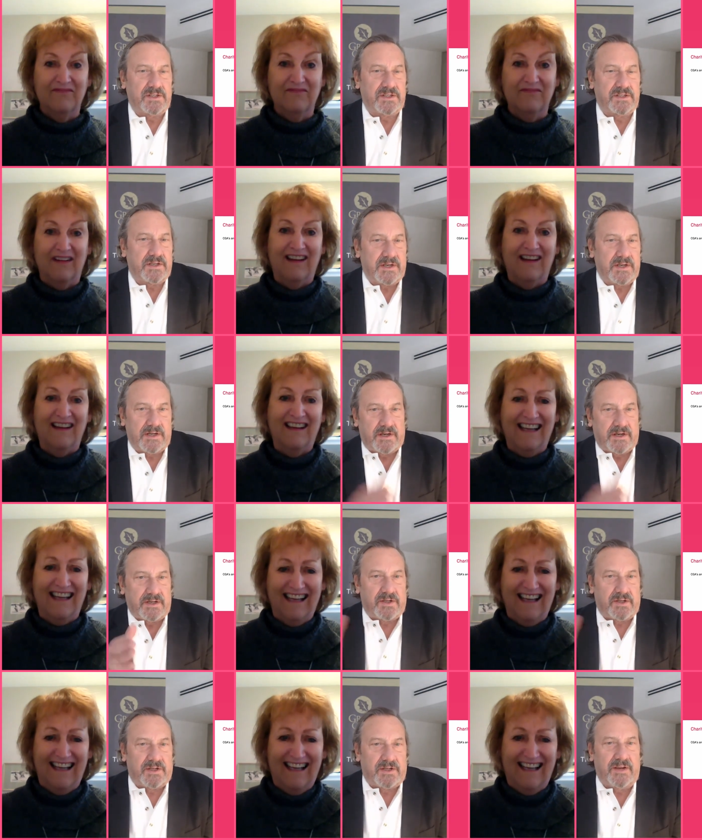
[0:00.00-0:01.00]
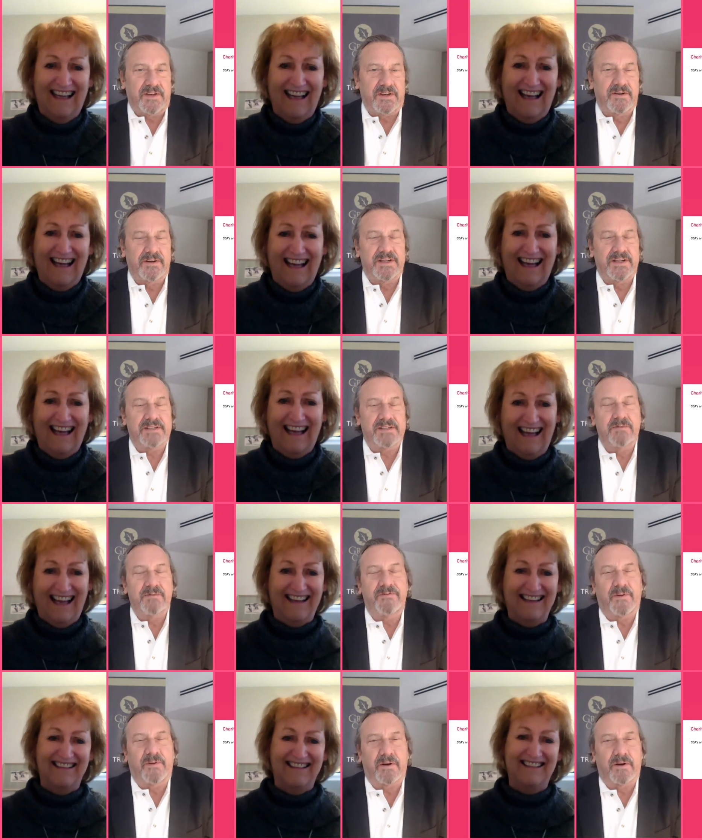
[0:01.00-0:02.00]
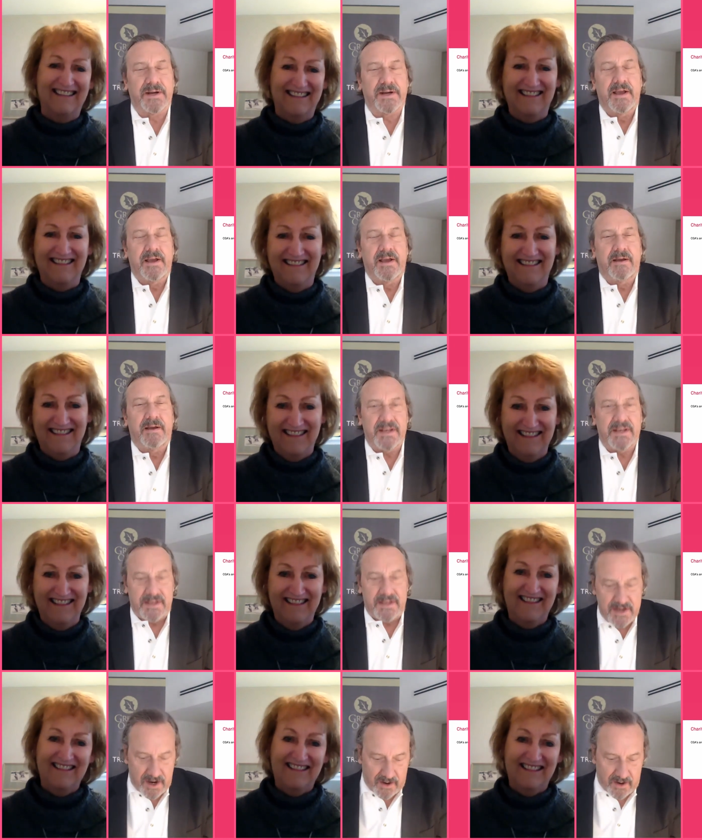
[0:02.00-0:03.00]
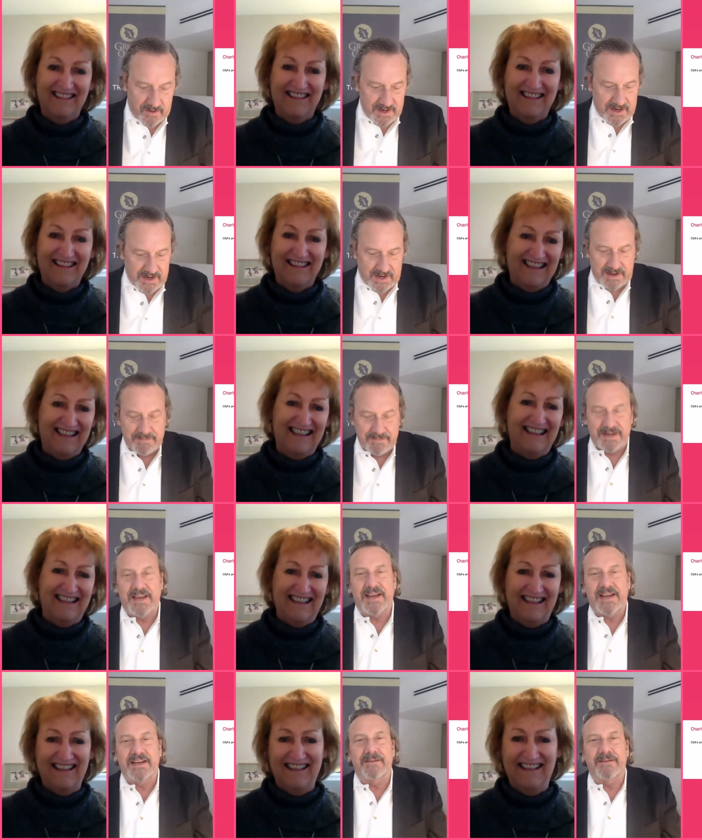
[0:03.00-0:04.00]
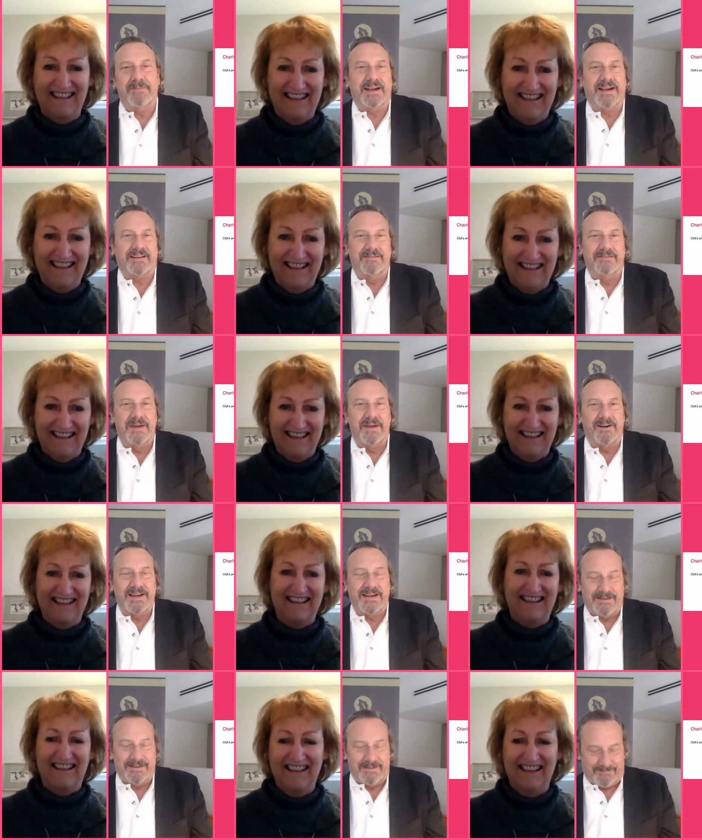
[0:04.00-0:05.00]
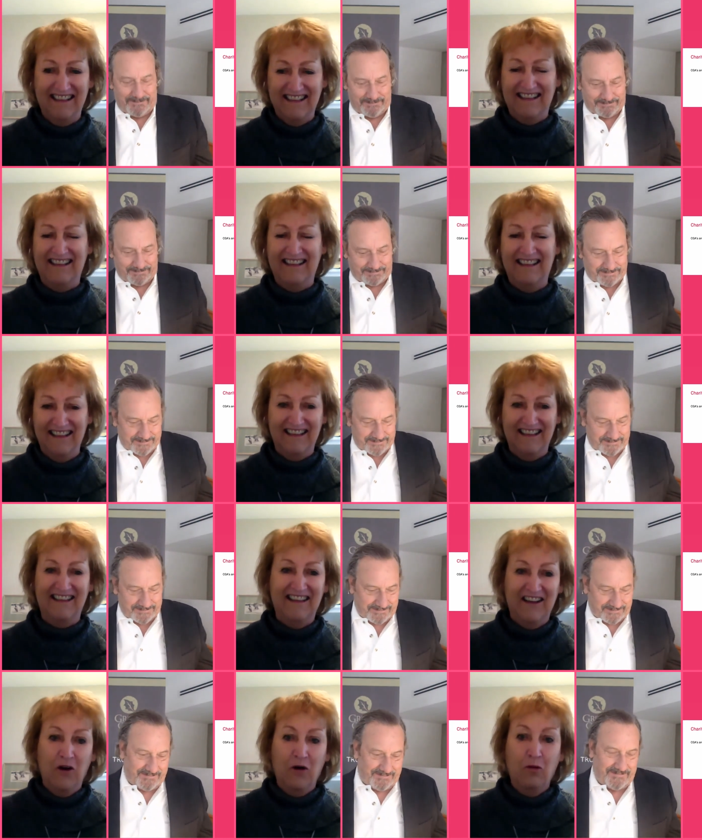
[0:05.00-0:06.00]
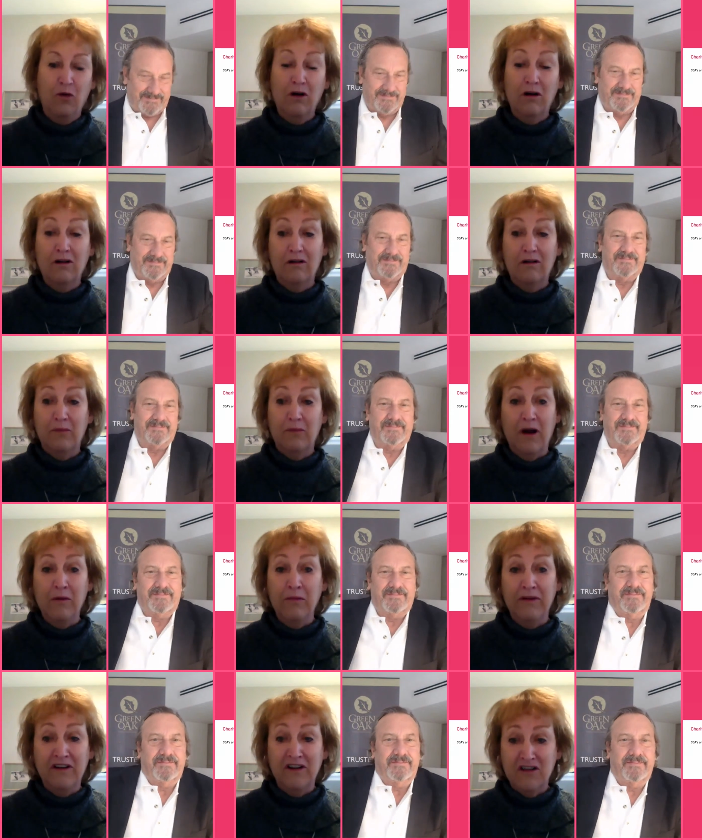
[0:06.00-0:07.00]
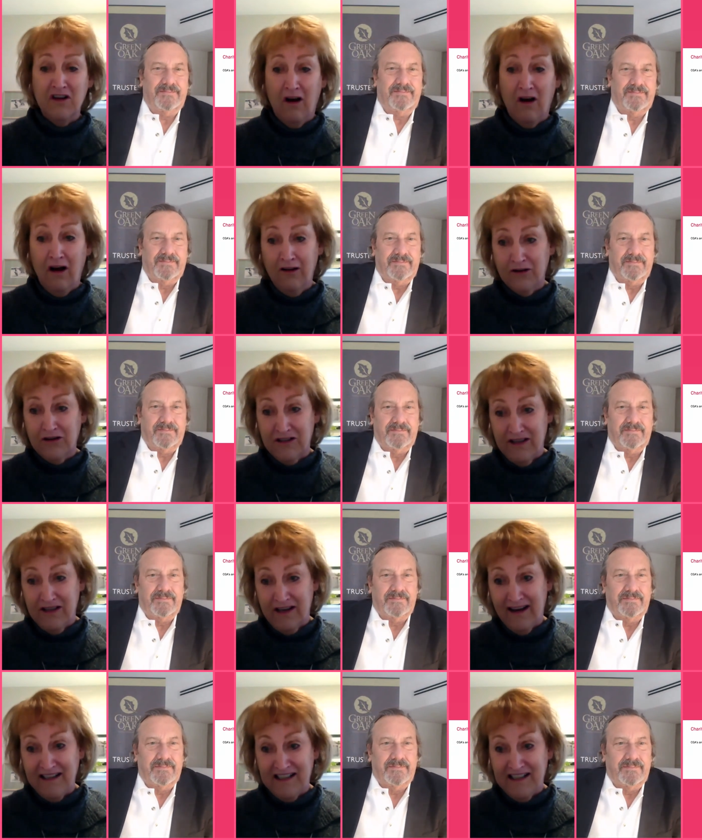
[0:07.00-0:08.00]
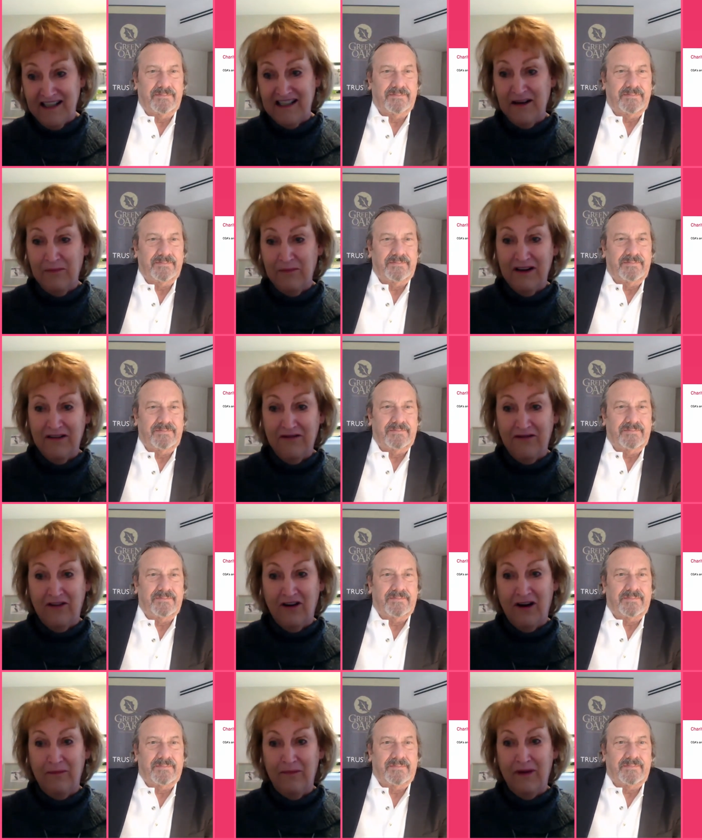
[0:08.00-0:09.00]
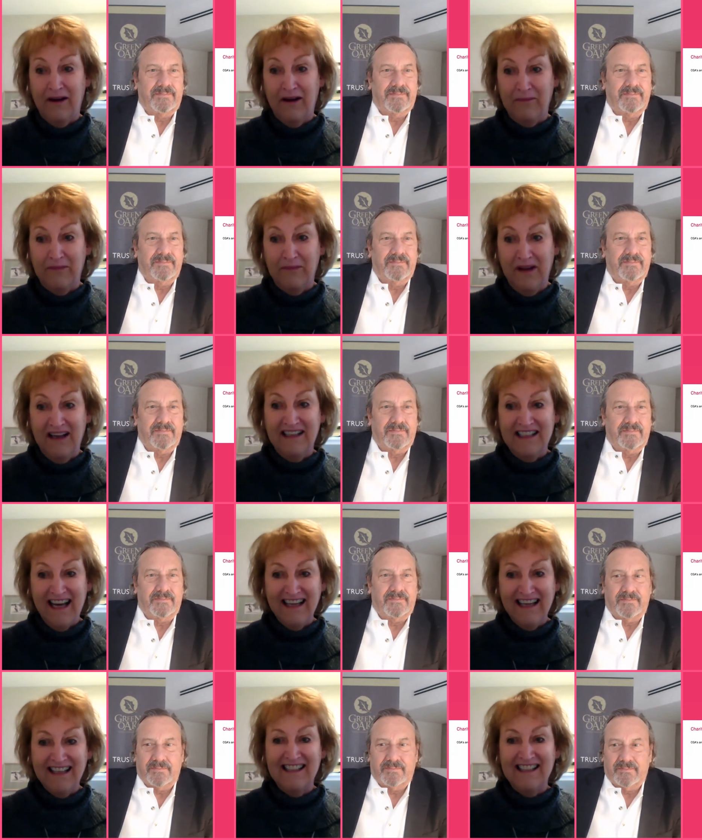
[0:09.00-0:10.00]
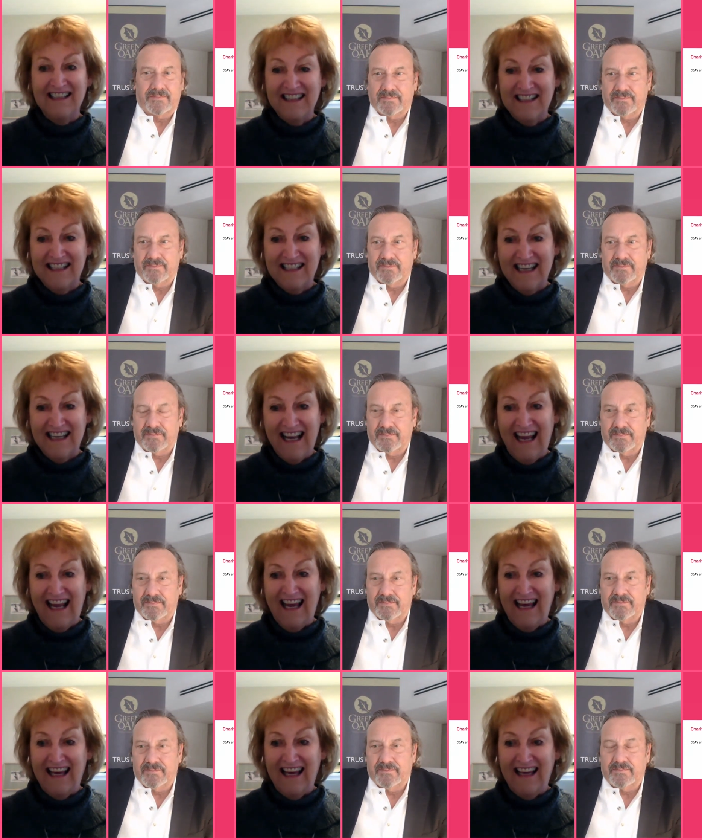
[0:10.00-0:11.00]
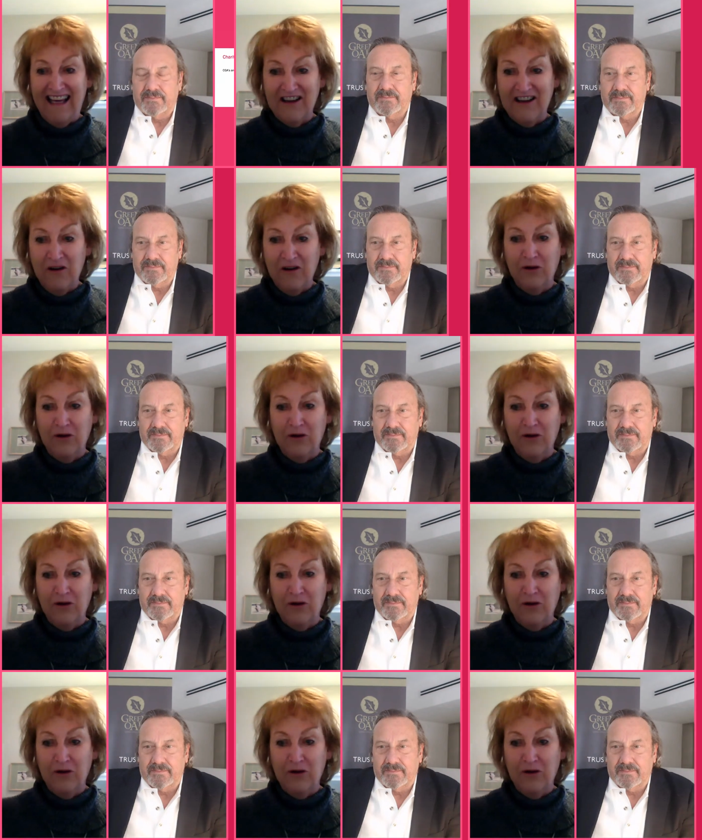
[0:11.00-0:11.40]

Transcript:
Speaker 1: as gift annuities move forward, but no, I'm going to hand it back to Mary.
Speaker 2: Well, probably these callers, now I see somebody from um, Texas and,
Speaker 1: oh,